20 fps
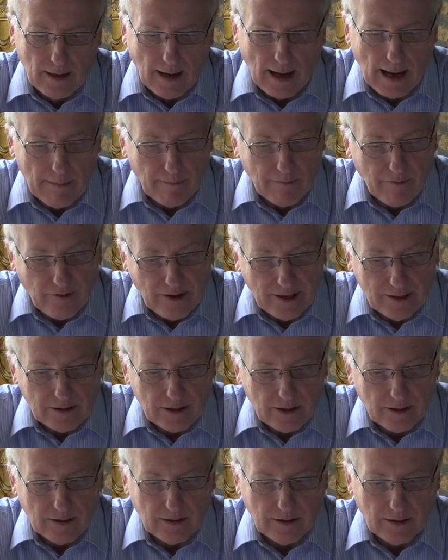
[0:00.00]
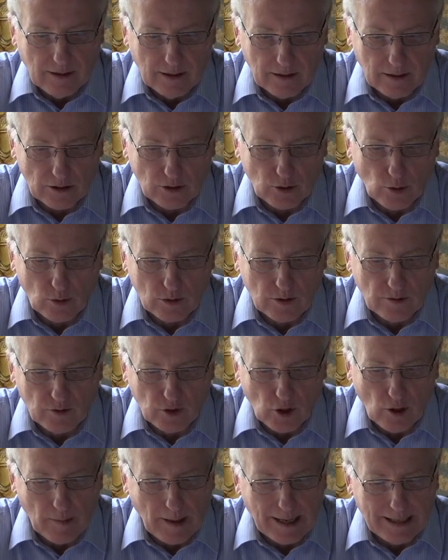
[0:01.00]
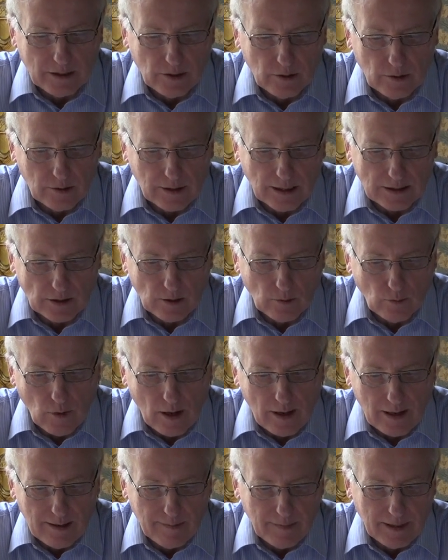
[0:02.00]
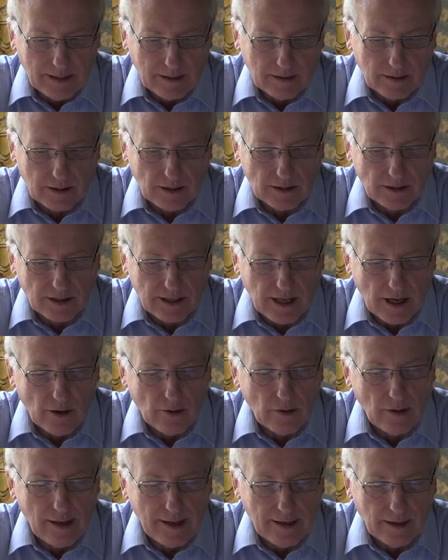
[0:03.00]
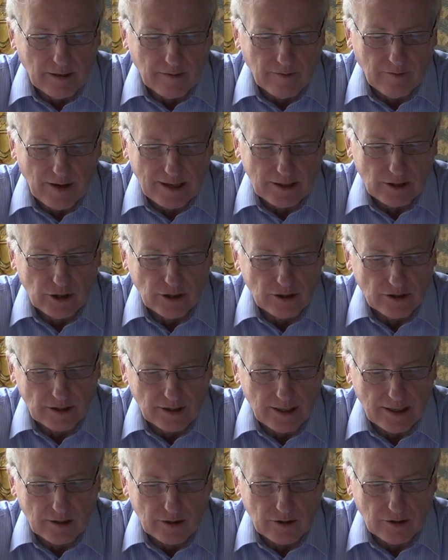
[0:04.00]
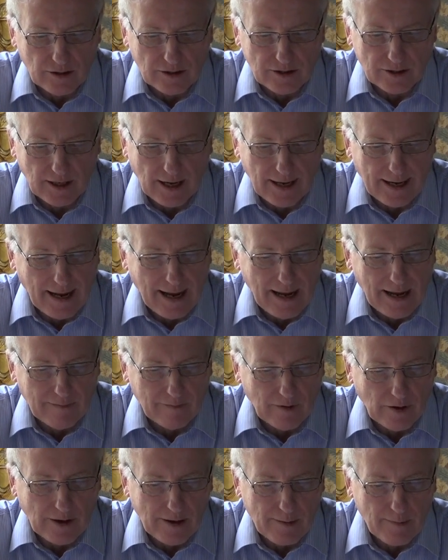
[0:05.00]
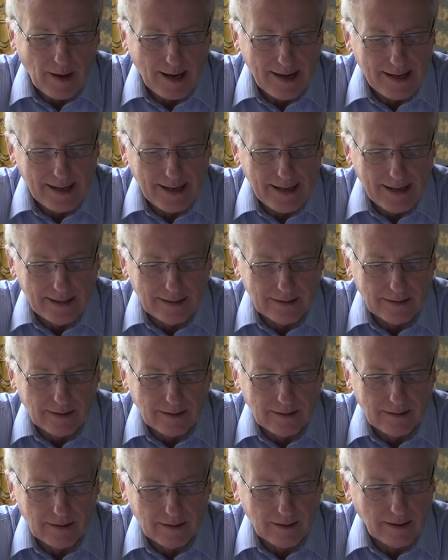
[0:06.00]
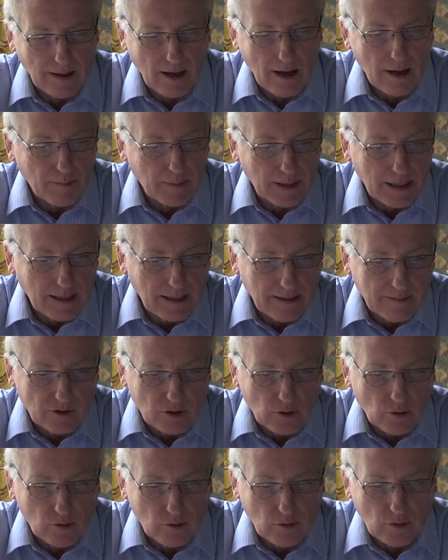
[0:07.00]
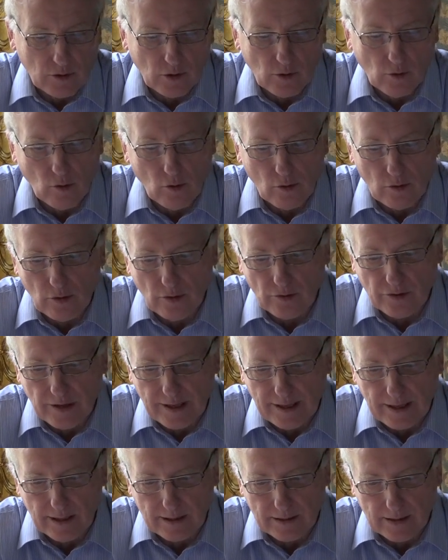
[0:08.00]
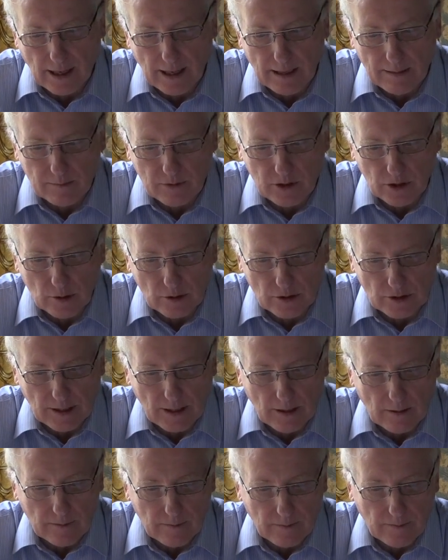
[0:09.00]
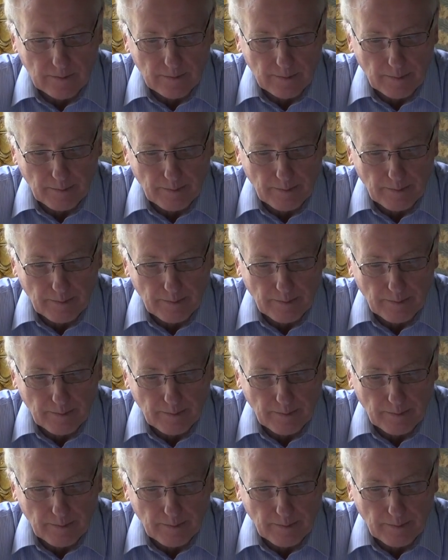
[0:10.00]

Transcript: I'm fit, and the sort of job I do doesn't worry me, since the only adventures and interests I have are in my head, and the army leaves all your thinking time to yourself.